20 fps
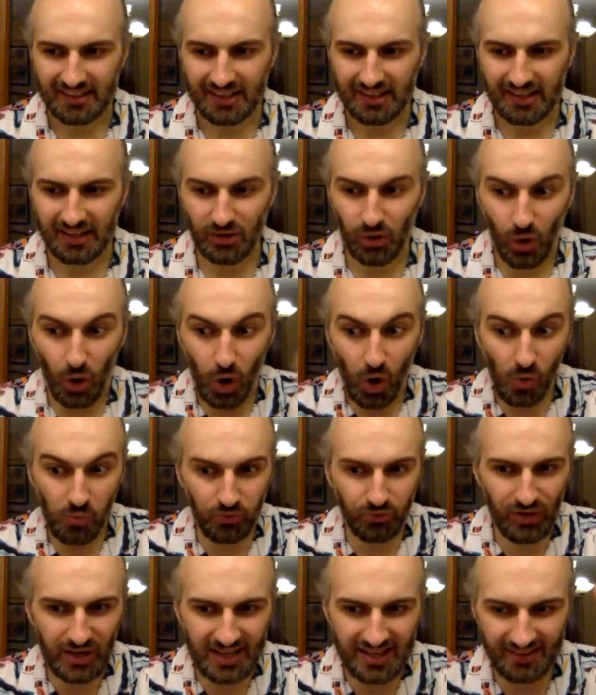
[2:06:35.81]
and
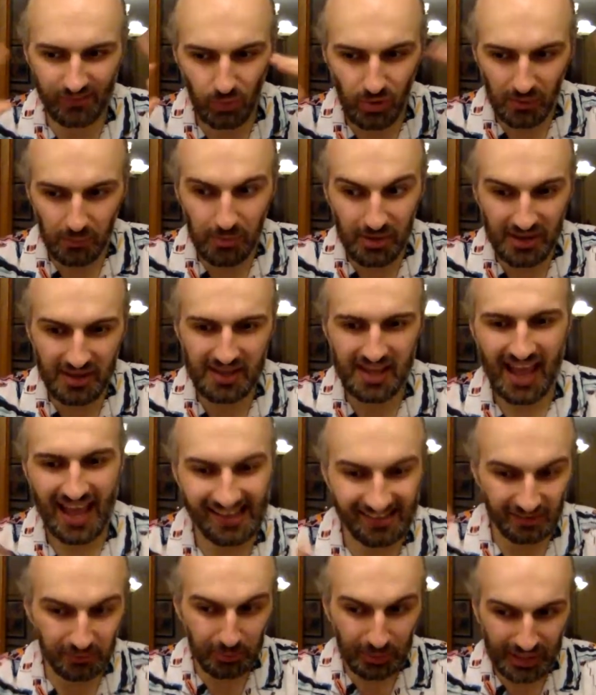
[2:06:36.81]
hopefully it will be
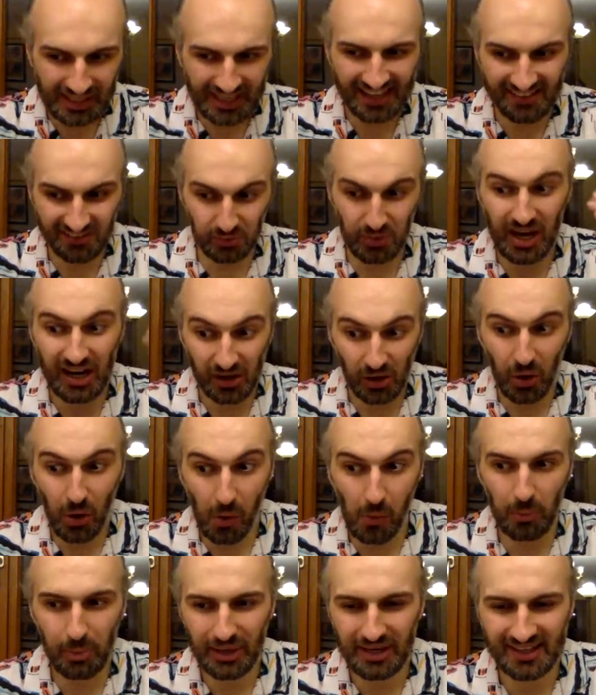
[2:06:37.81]
as big as we are
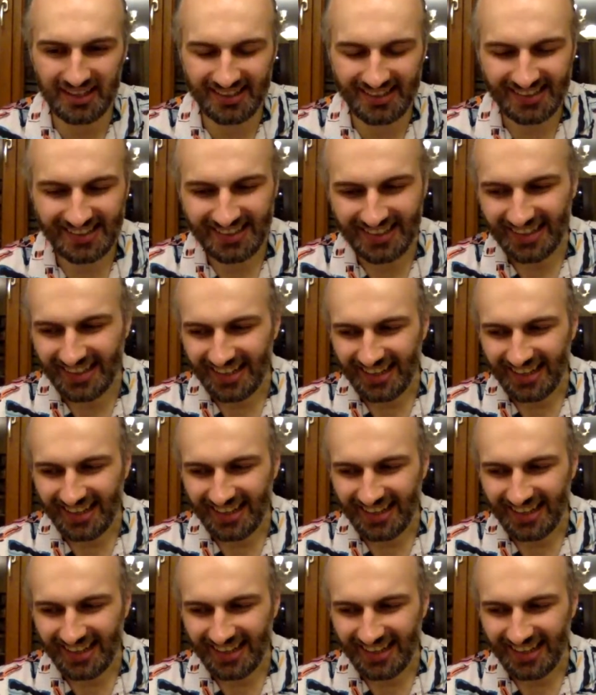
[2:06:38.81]
hoping.